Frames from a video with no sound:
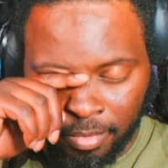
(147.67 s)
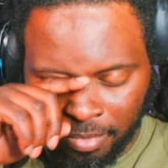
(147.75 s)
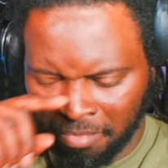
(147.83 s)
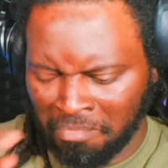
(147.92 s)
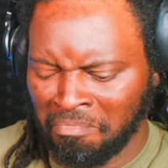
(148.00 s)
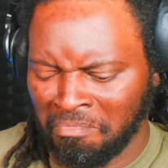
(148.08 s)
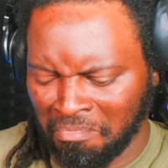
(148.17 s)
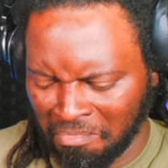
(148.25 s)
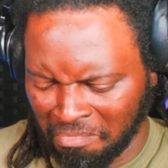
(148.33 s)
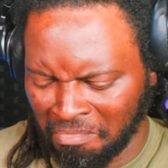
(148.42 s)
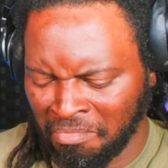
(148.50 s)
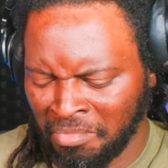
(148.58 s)
just think mm.
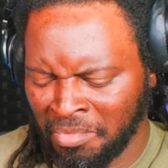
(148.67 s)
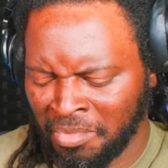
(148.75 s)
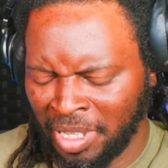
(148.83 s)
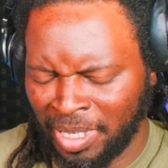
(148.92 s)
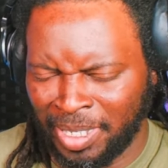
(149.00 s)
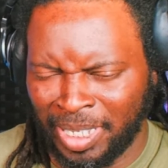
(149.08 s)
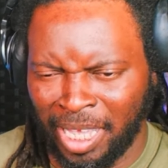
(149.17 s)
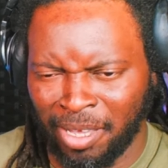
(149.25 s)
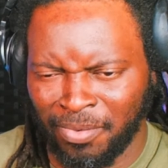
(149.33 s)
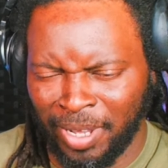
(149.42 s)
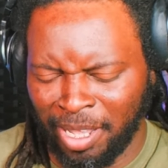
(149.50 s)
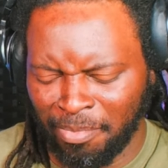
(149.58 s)
you're sick. You hypo. Sick
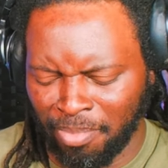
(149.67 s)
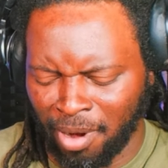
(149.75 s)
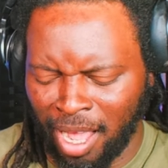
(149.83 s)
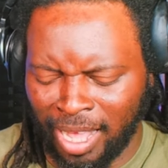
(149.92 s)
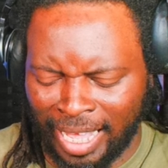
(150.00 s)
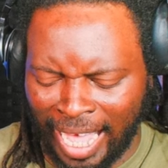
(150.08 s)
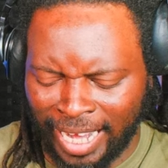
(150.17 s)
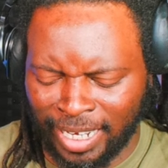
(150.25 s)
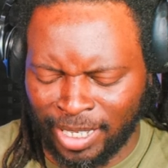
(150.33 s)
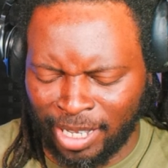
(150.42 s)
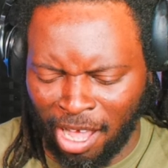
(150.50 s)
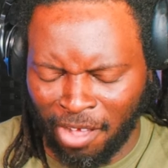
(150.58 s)
with it,
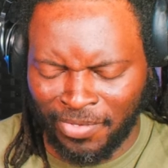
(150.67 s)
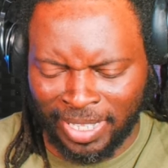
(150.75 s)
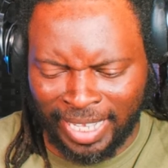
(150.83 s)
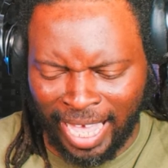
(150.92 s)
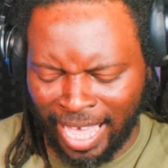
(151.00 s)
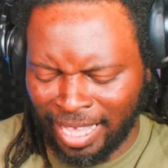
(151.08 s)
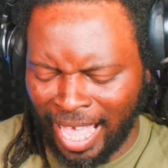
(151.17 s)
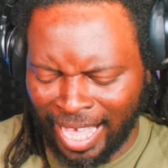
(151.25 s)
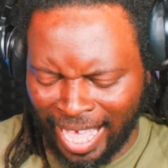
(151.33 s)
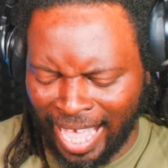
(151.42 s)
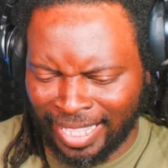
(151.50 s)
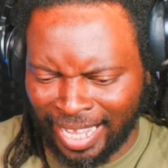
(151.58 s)
bronchitis, cough attack. I
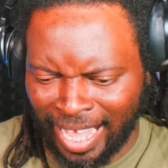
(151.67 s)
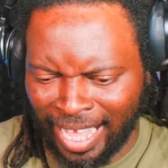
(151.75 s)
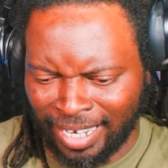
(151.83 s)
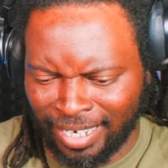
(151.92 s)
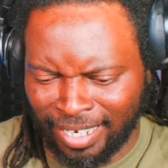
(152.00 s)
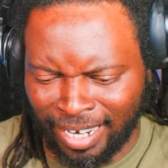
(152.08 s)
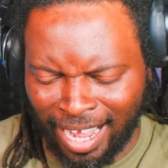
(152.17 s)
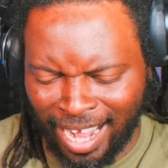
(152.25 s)
got that. All